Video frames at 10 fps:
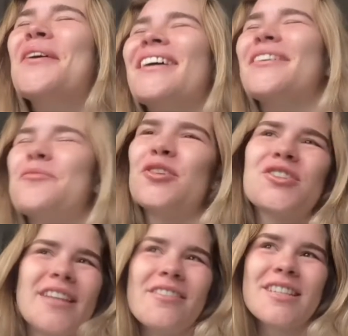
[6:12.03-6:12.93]

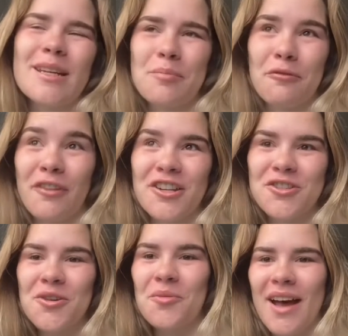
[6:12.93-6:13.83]
Which sounds like a
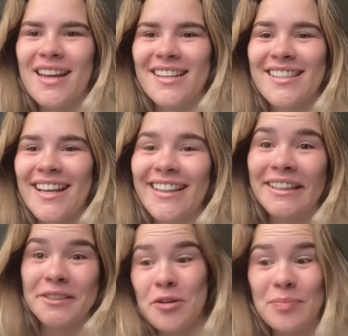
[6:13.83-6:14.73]
professional way to say,
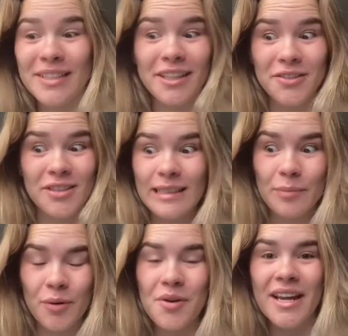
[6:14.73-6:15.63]
like, oops, a little
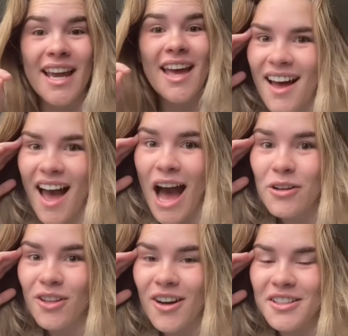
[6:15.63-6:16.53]
slipperoony.
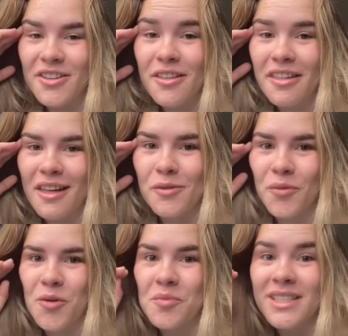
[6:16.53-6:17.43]
How long do you think that
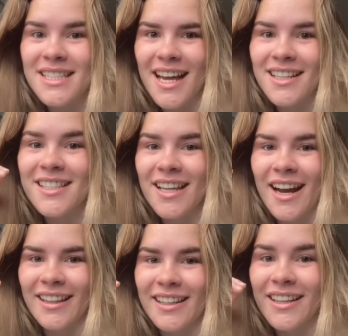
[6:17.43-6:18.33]
room was dead
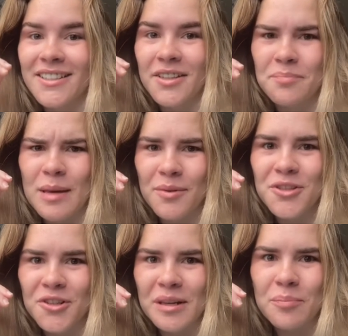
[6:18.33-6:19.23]
silent until people
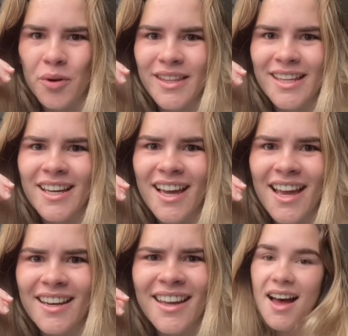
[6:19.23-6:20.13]
started breathing
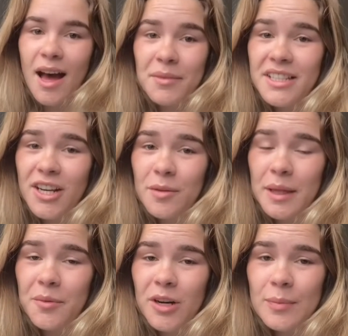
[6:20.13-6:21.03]
again? I'm not terribly
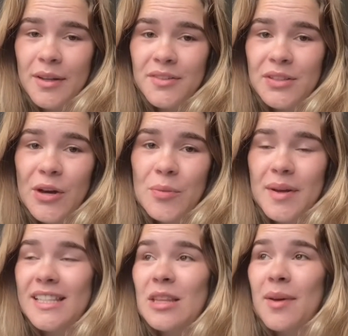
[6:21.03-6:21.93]
worried about the scope.
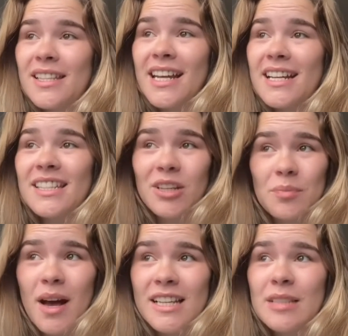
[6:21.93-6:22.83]
It's in the best hands it could
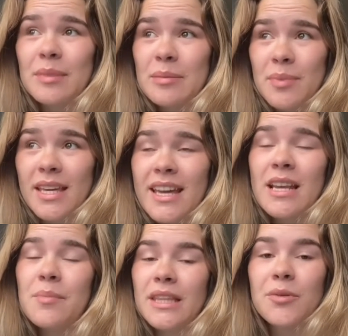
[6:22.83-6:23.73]
possibly be in,
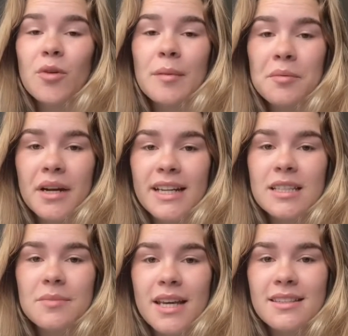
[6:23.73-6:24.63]
but they will be running
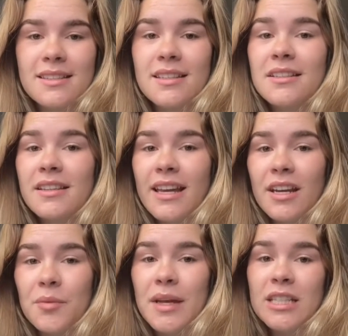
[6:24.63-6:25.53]
some tests until the end of
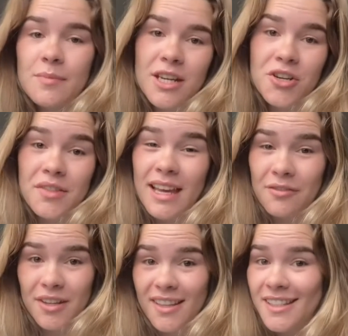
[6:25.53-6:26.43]
the week to make sure that
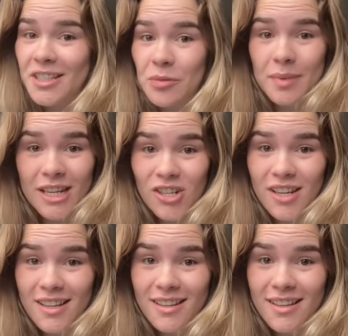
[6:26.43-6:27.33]
everything's still
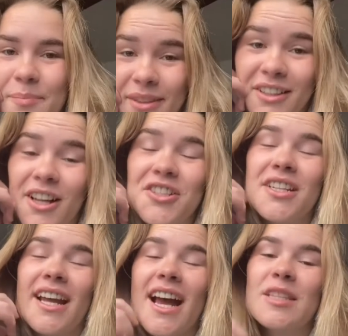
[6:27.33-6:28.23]
peachy. But the launch
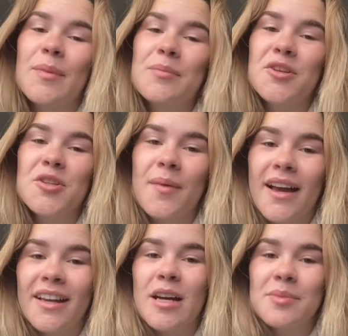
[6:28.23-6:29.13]
date has been pushed
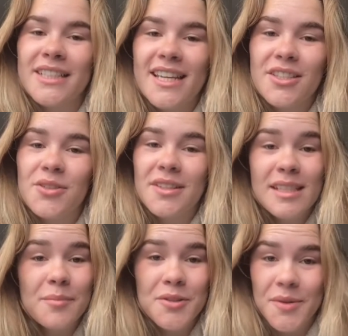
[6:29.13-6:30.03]
back a couple days to
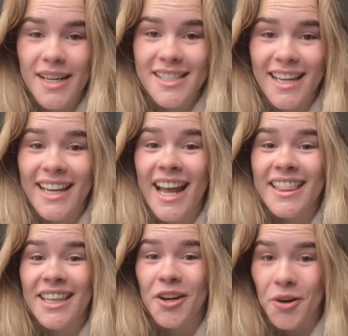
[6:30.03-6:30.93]
December 22nd at
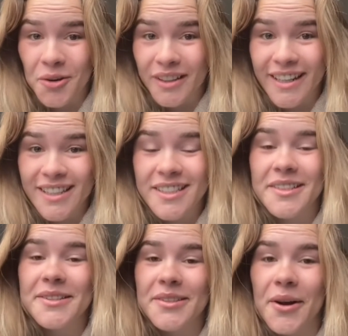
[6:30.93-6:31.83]
the
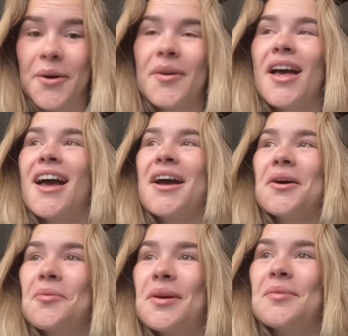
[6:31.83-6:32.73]
earliest, so
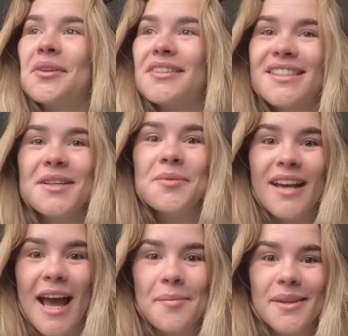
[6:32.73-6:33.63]
we will see what
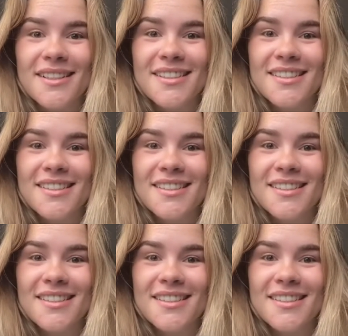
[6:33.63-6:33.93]
happens.